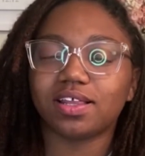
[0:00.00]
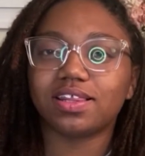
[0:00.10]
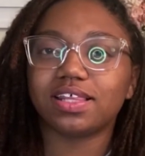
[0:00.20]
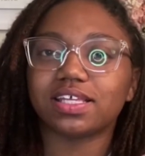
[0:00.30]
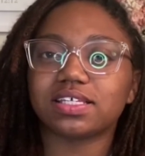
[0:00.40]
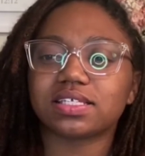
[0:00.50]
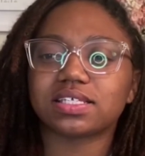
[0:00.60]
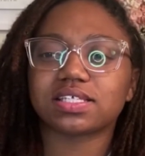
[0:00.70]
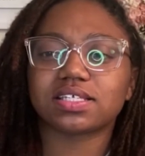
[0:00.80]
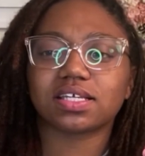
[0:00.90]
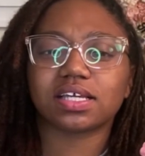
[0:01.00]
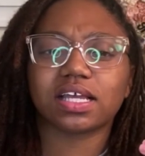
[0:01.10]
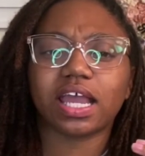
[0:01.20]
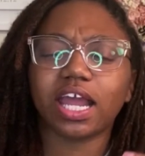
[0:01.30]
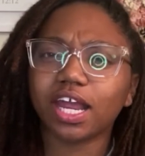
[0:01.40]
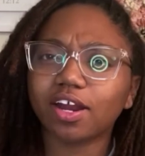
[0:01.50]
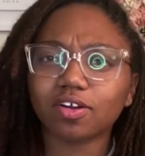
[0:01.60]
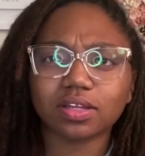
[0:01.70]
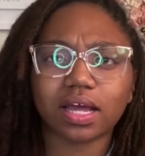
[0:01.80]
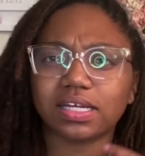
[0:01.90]
this
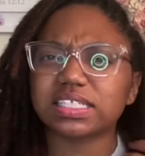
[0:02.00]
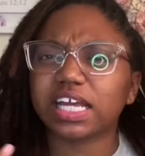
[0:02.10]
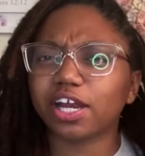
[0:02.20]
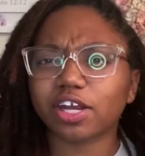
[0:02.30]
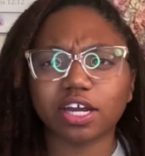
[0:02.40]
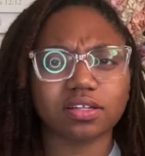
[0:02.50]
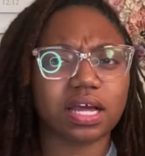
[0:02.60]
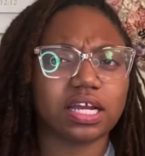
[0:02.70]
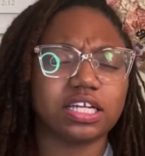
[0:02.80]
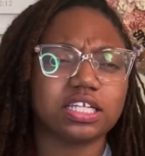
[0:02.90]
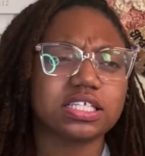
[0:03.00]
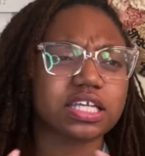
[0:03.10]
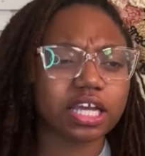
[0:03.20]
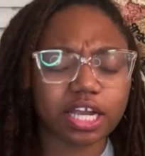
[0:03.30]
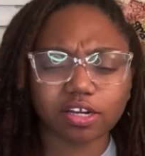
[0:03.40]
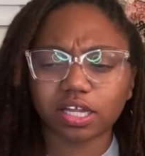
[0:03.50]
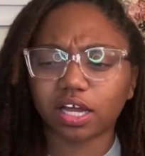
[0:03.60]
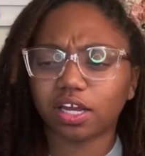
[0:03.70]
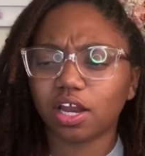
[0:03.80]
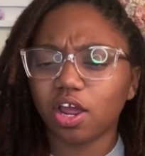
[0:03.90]
care line, this hair care line, this skincare
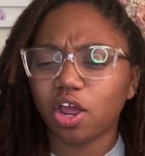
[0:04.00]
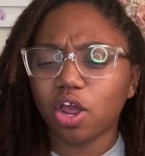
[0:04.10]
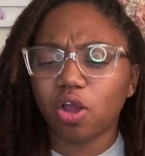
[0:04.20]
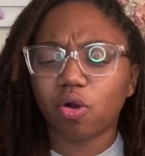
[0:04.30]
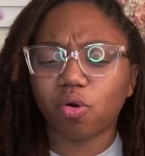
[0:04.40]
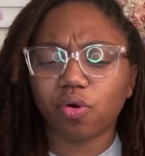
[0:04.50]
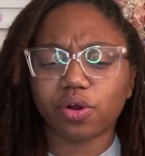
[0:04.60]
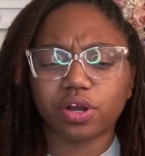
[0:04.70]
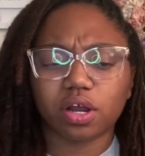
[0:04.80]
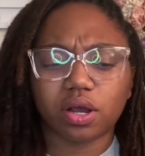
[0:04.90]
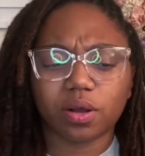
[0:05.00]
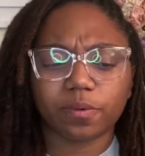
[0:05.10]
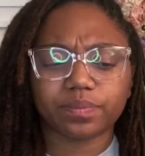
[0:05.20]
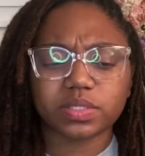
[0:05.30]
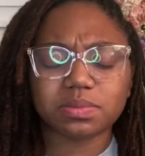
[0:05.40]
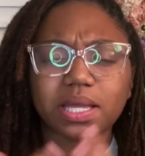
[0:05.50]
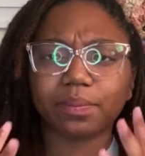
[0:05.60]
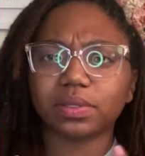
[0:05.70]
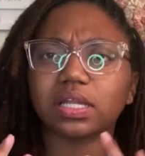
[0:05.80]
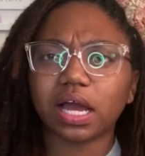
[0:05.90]
line, or some type
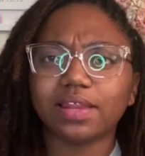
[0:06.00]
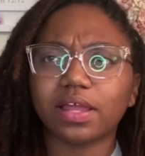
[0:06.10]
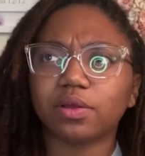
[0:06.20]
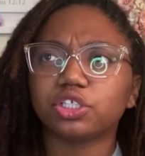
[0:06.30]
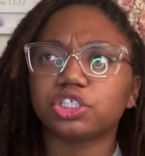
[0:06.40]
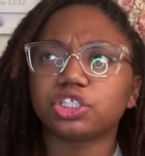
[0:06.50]
of line that